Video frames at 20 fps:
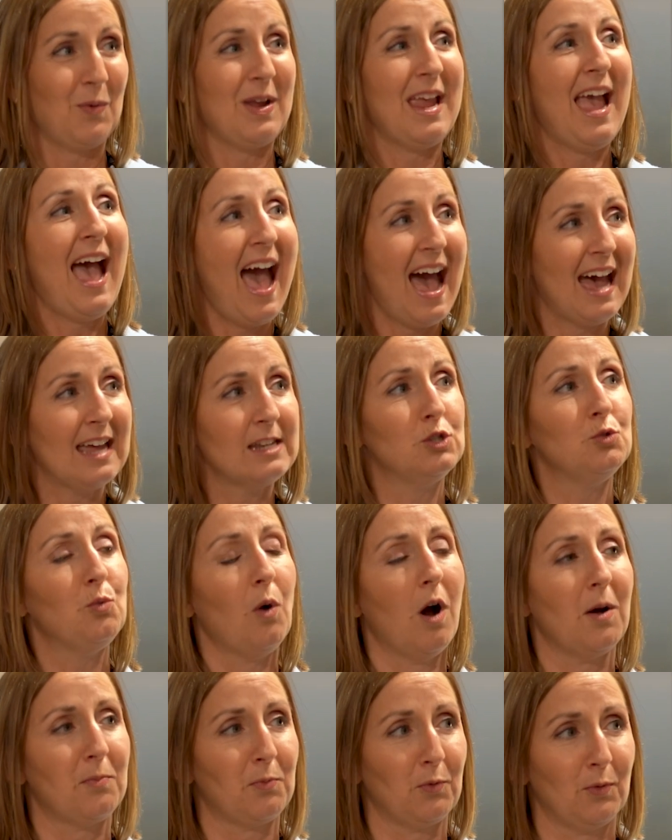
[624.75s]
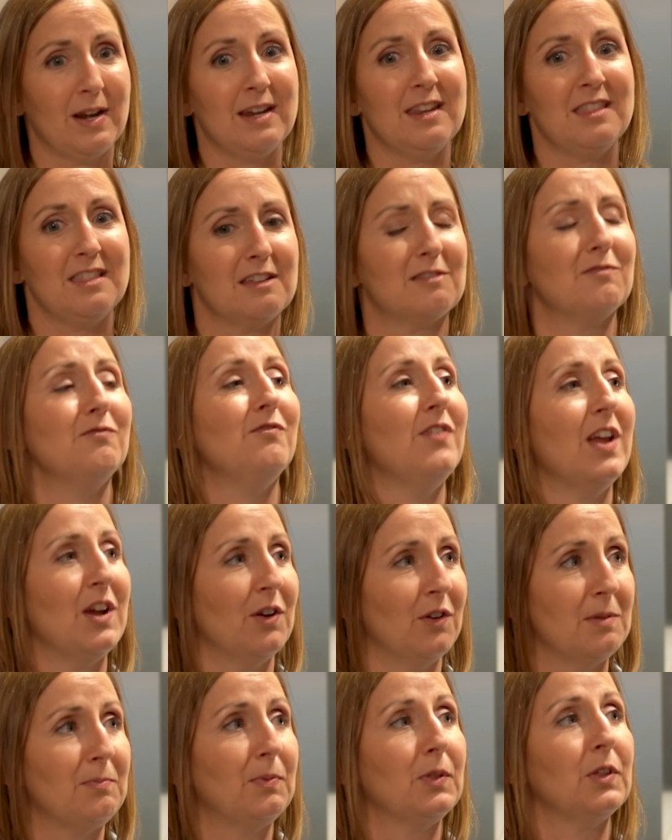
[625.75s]
We had to operate in this
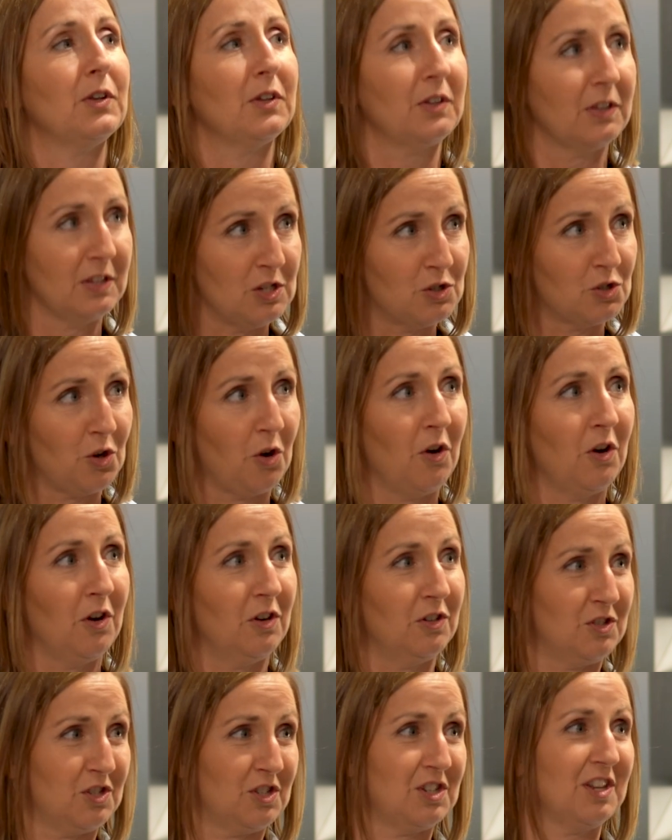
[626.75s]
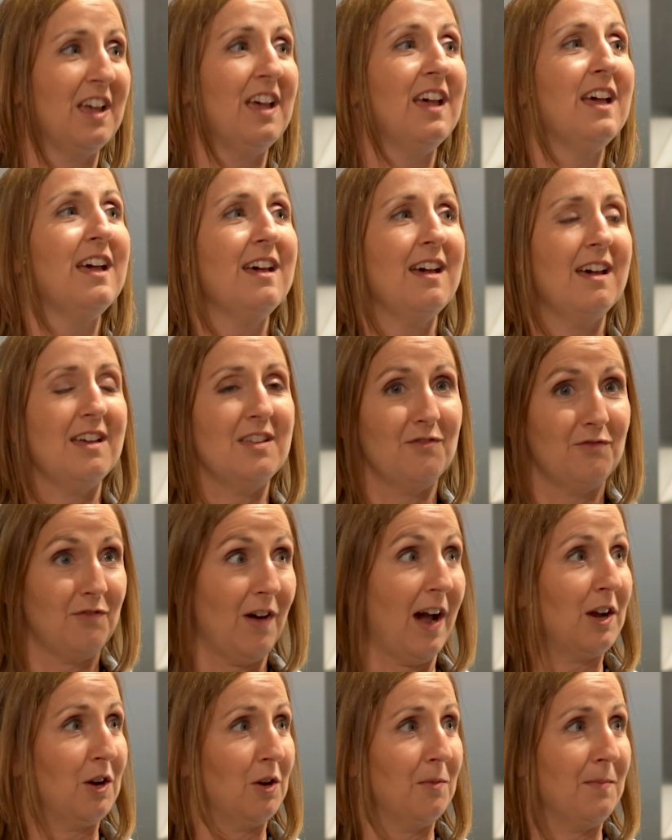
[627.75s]
very politically charged
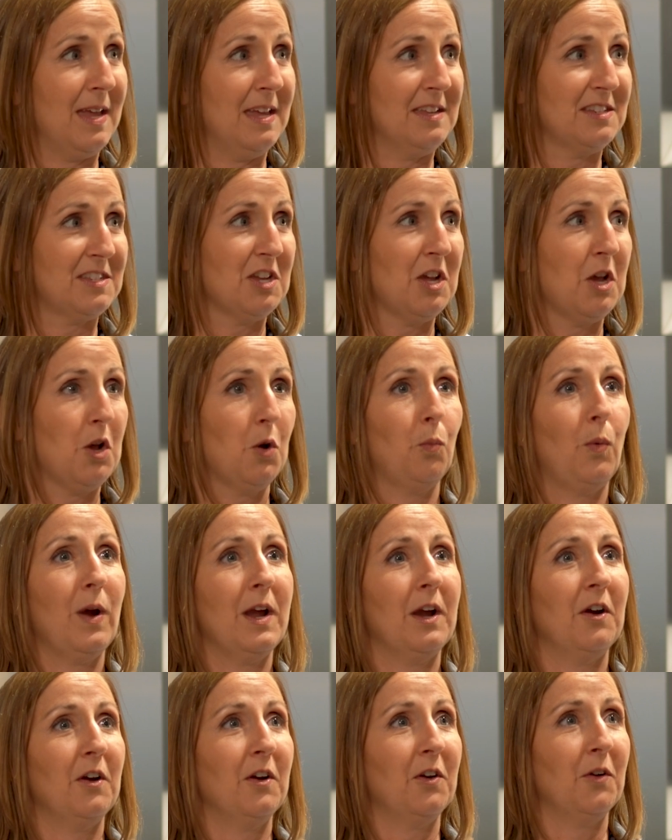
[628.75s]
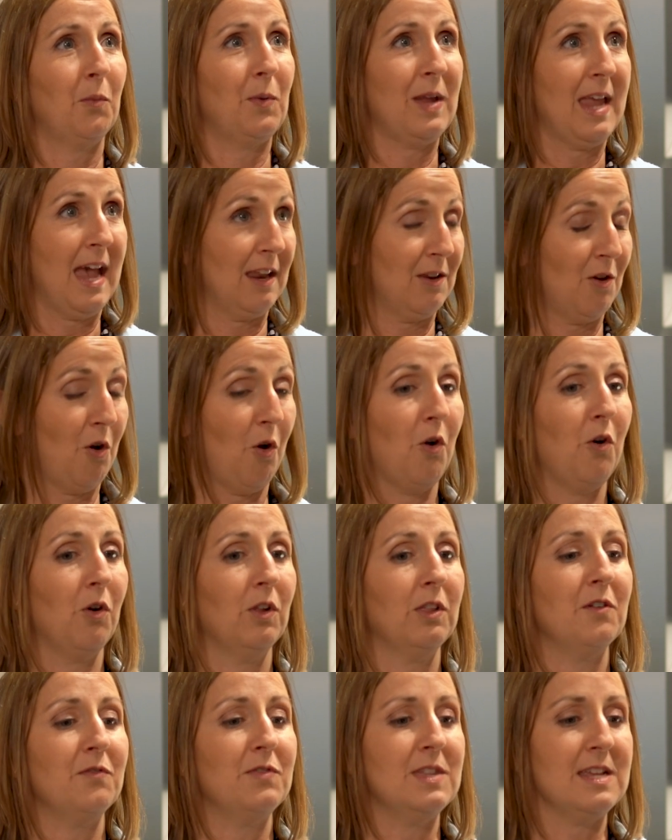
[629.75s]
environment where we had
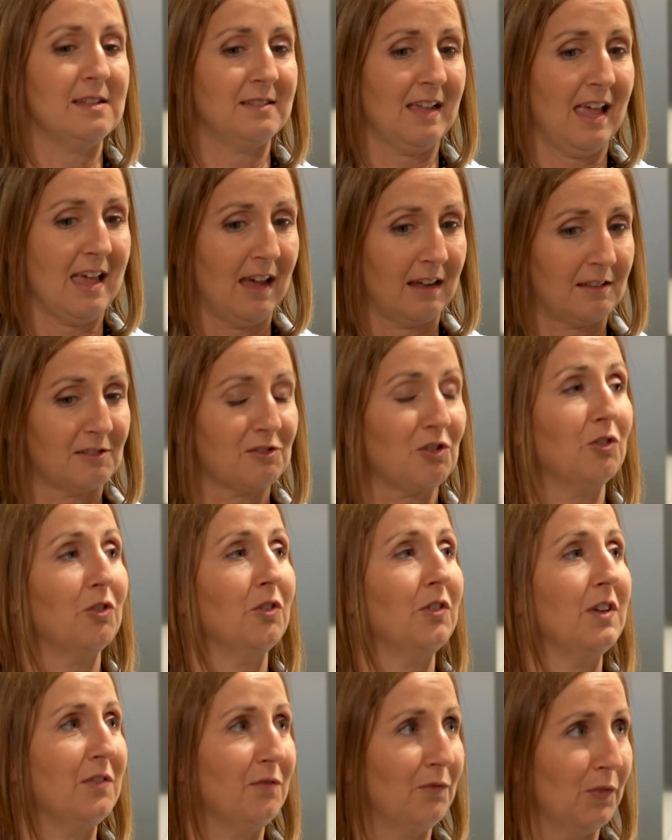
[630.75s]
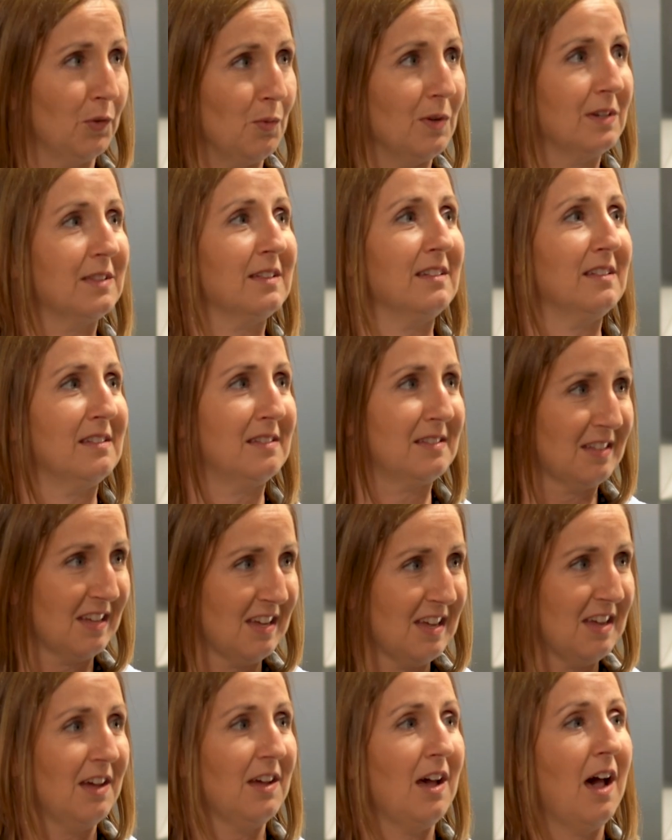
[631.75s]
all of these external influences
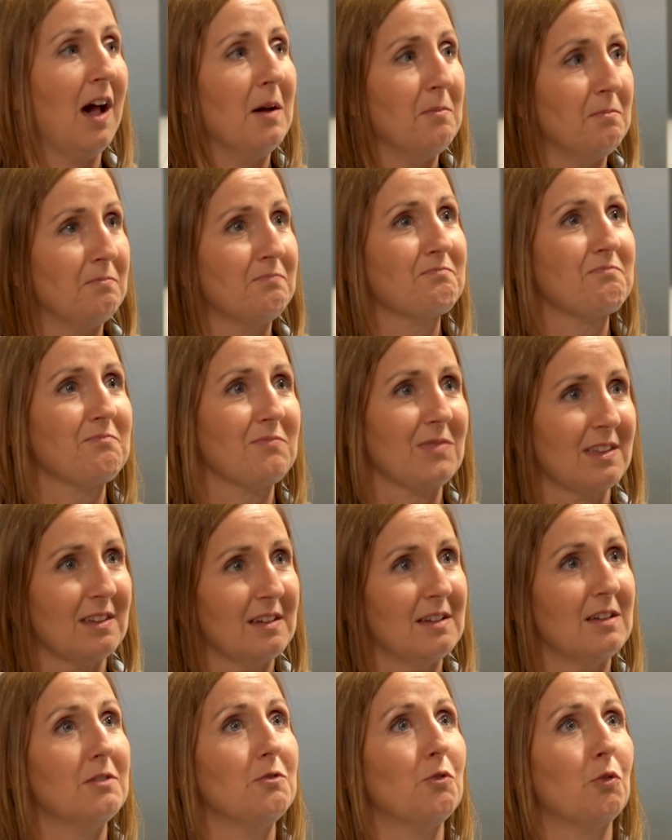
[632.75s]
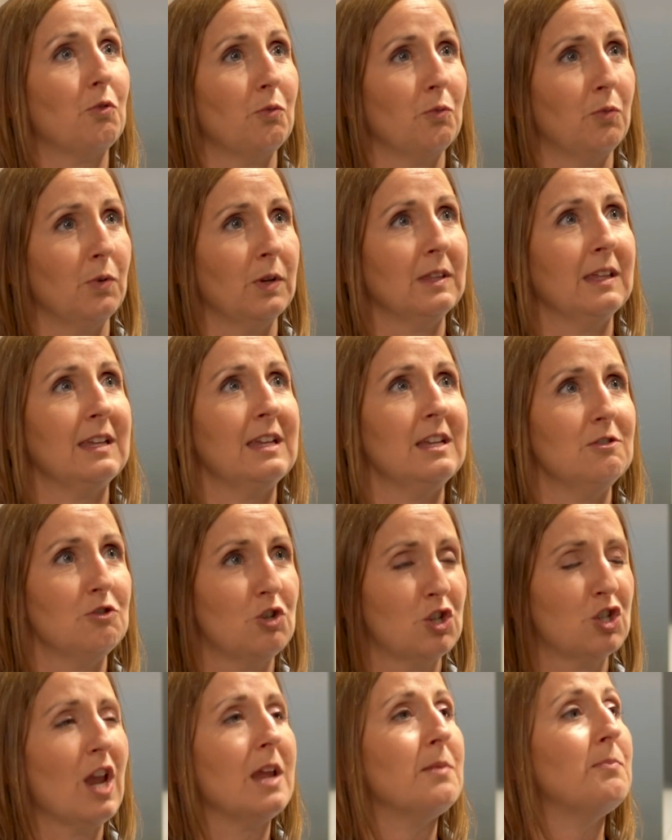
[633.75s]
really
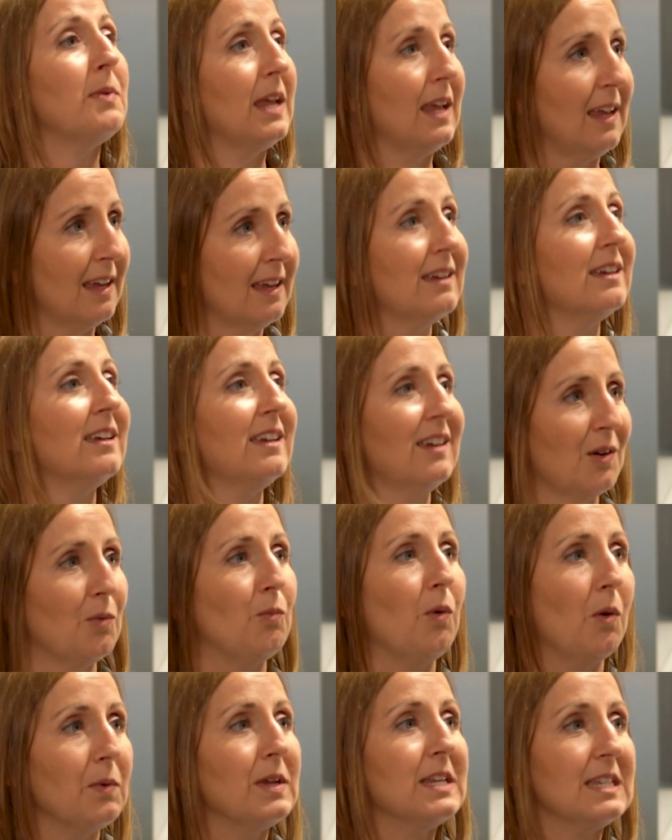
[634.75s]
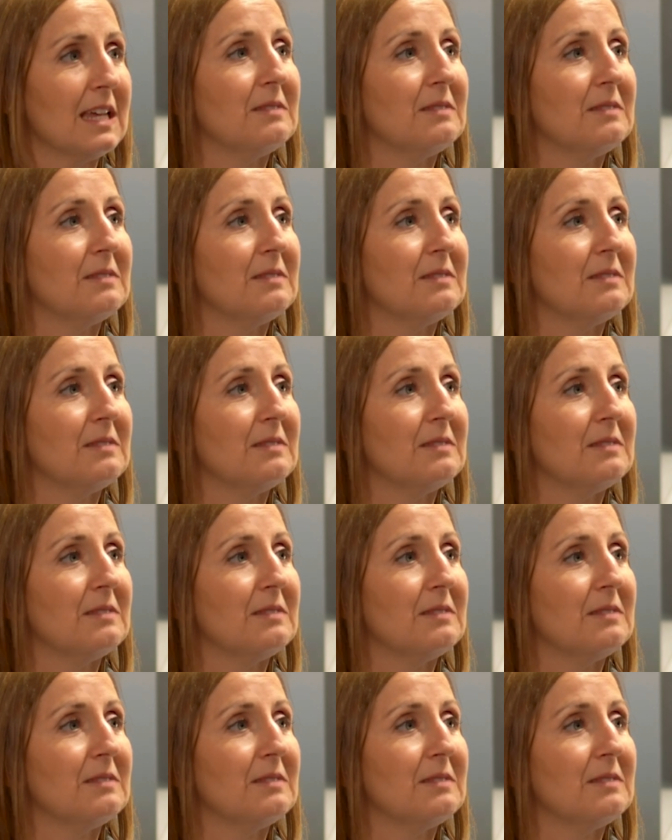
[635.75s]
shaping what we